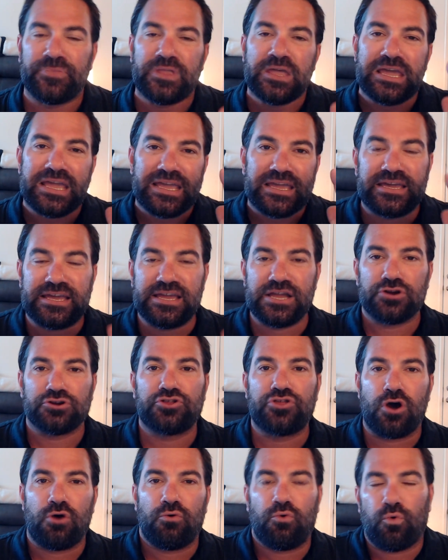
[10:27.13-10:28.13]
Here's
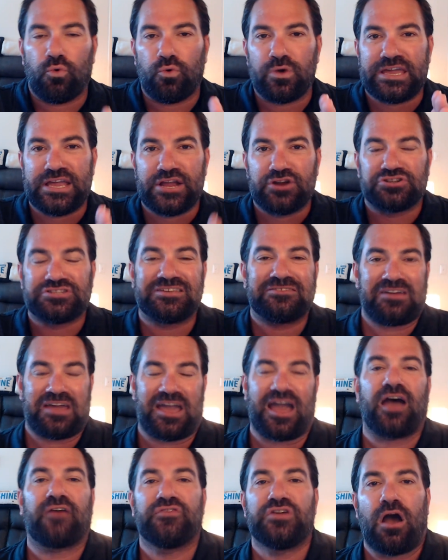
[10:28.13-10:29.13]
the
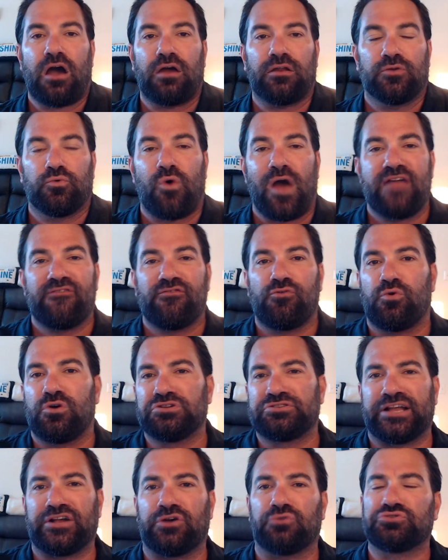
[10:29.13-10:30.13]
caveat, and why
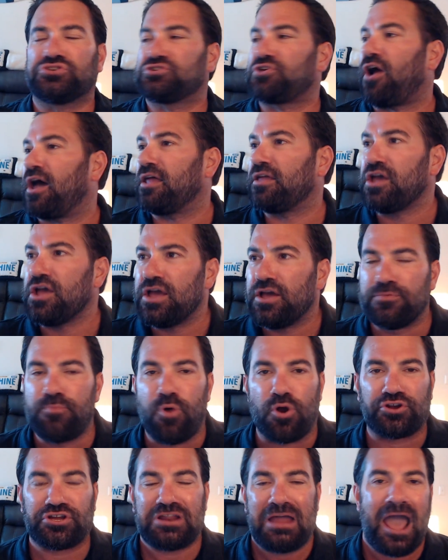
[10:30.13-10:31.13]
everyone's like, oh, Scott, the
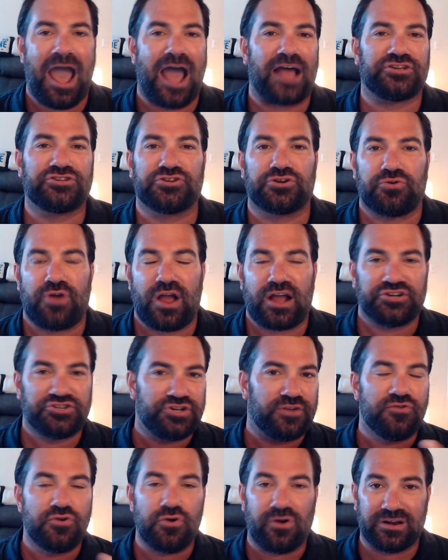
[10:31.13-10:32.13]
market has to crash. You
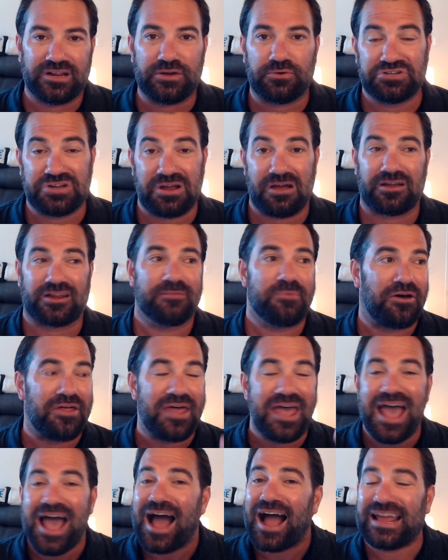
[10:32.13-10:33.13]
have no idea what we're talking about.
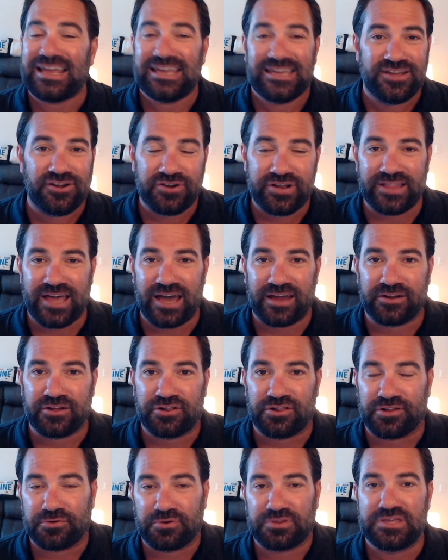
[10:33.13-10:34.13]
I hear you loud and
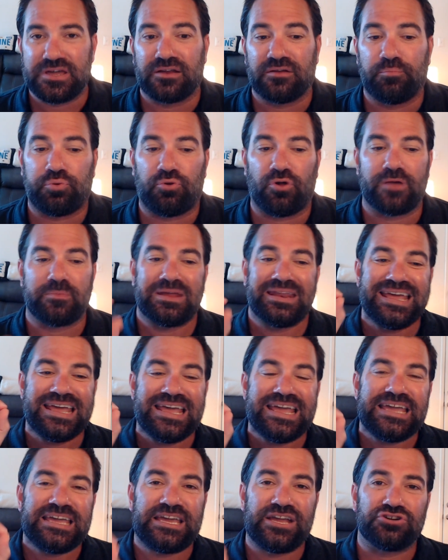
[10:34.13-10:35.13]
clear with the unemployment.
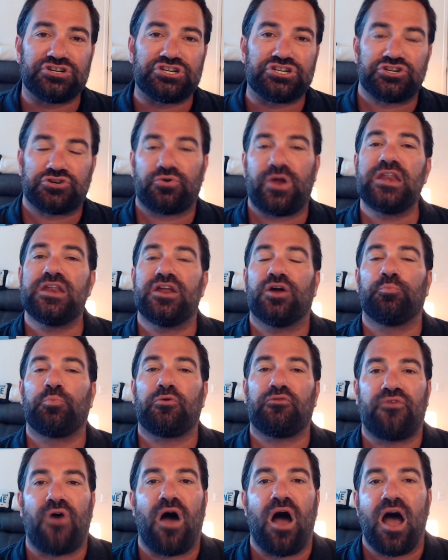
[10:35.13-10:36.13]
Here's trend number
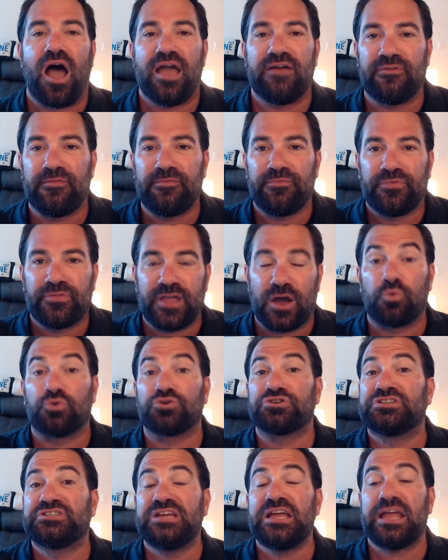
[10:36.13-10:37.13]
5 that we're
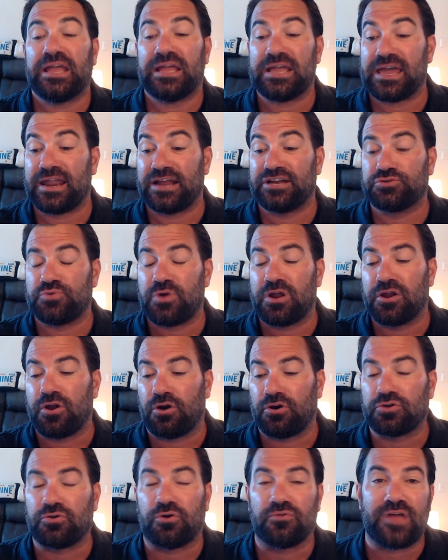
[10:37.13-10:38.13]
seeing, and I just read an
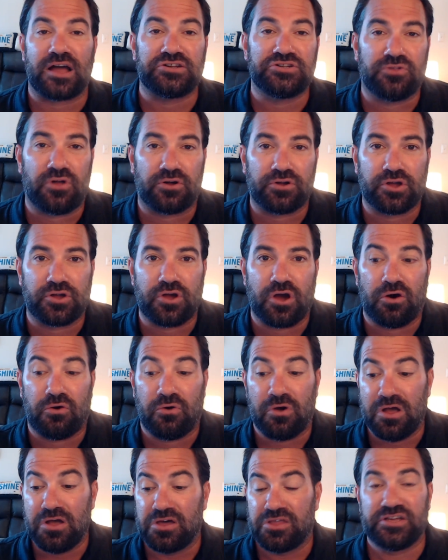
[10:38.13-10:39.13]
article not too long
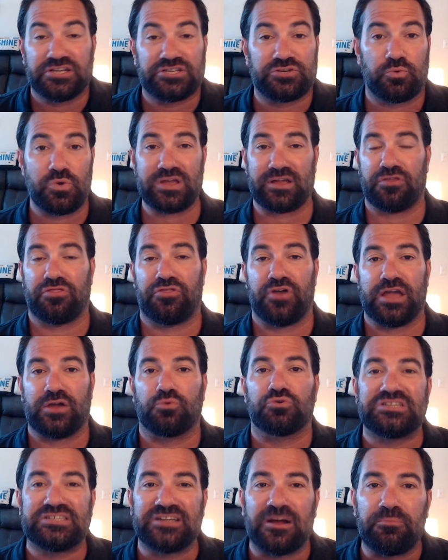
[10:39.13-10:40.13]
ago, this week, I think,
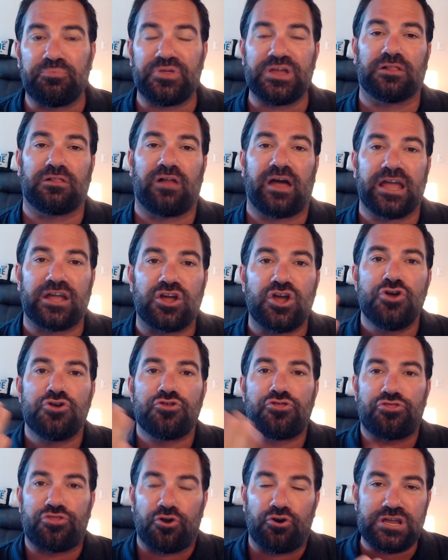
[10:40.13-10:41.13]
where something like
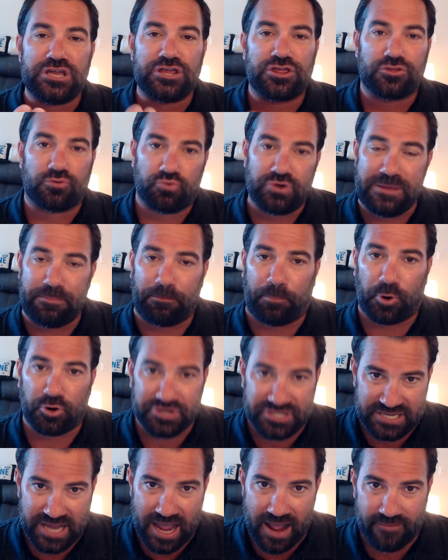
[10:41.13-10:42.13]

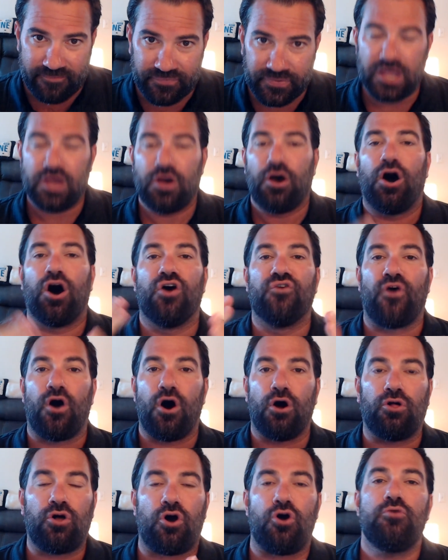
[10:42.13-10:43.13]
33% of
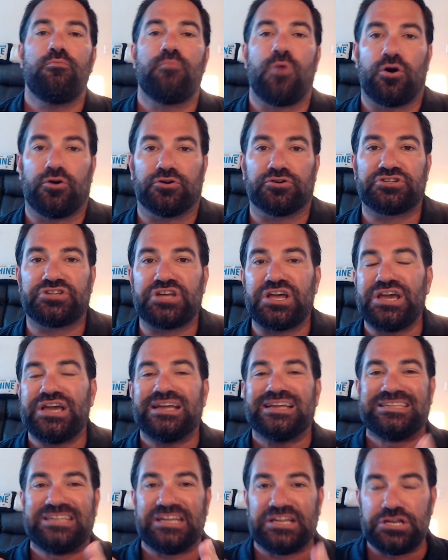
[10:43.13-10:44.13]
all homeowners
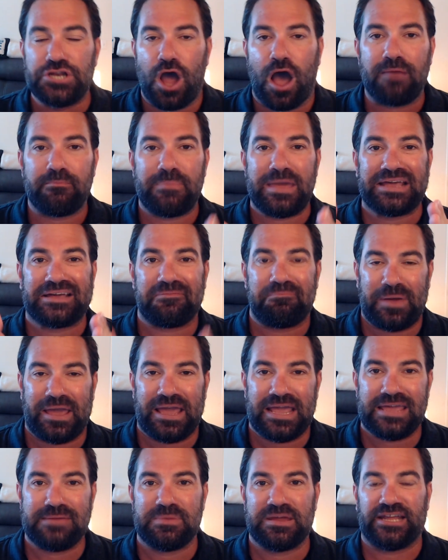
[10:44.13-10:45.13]
did not make a
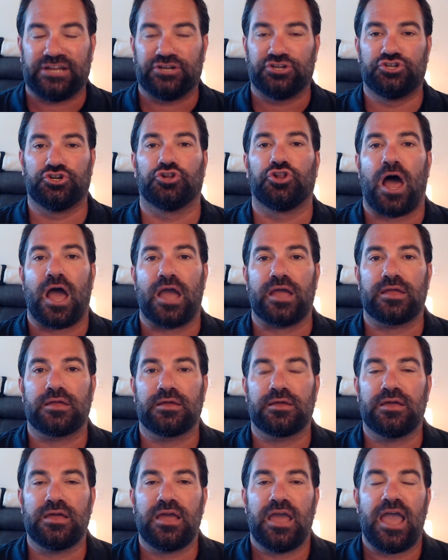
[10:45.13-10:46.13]
payment in July.
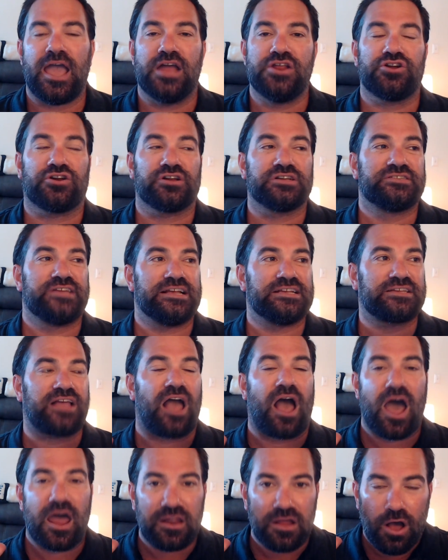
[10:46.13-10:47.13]
And you're going to say,
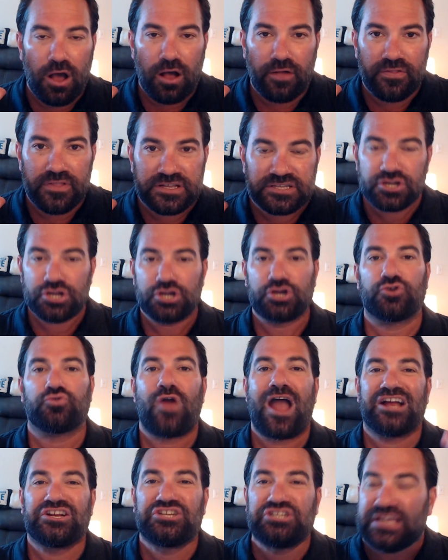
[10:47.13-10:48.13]
Scott, it's going to
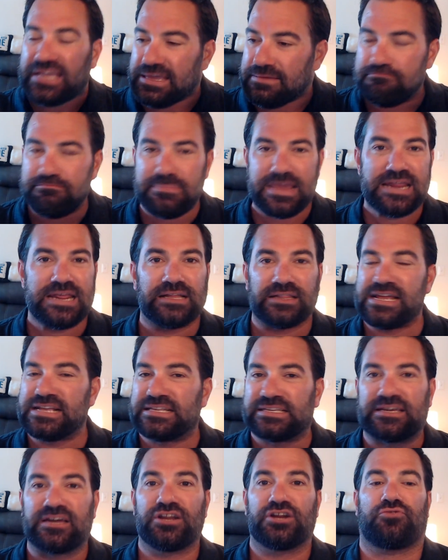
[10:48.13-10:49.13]
crash immediately.
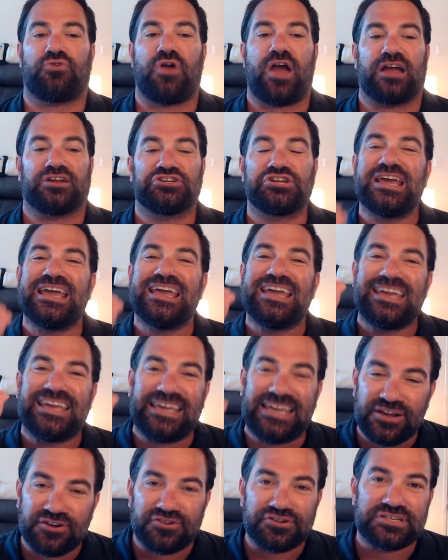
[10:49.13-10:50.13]
It's going to crash.
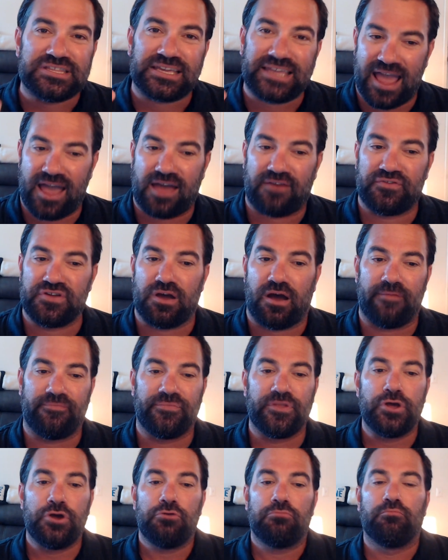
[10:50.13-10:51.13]
Here's the caveat.
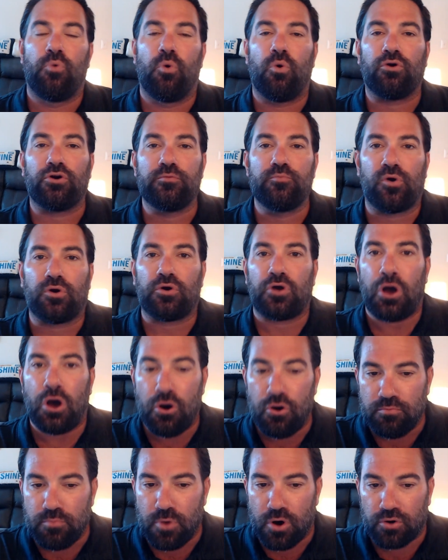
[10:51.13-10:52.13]
More and more
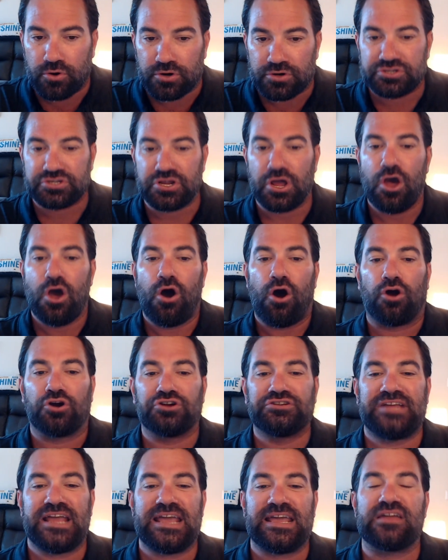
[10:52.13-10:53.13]
homeowners are
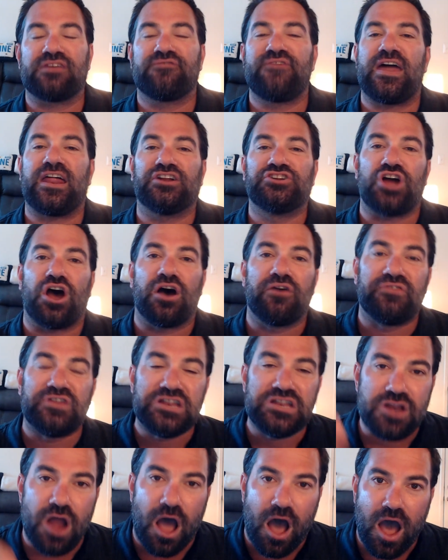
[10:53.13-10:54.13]
taking advantage of
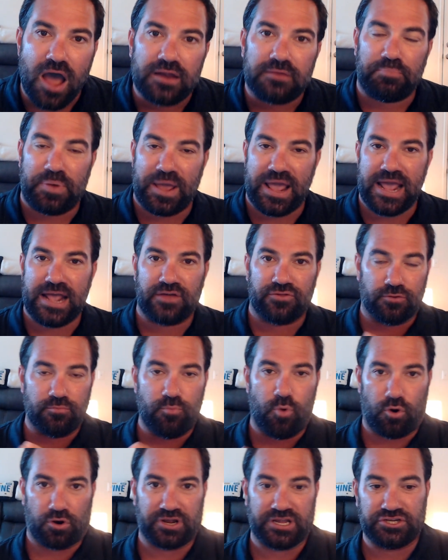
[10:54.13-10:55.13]
not paying their
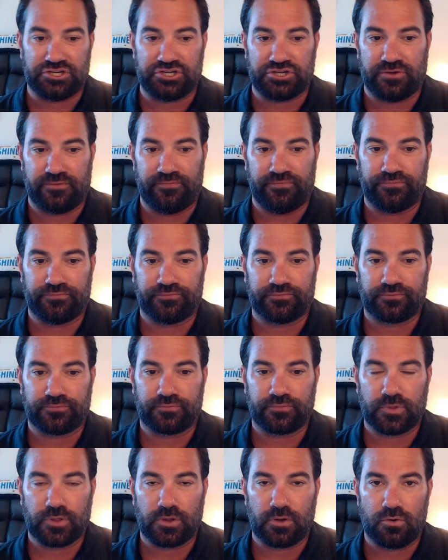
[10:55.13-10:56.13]
mortgage,
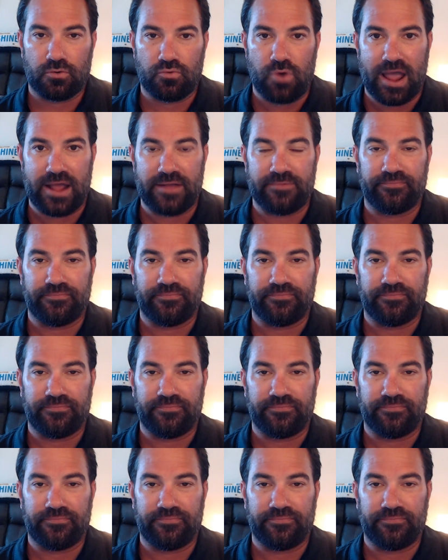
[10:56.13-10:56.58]
right?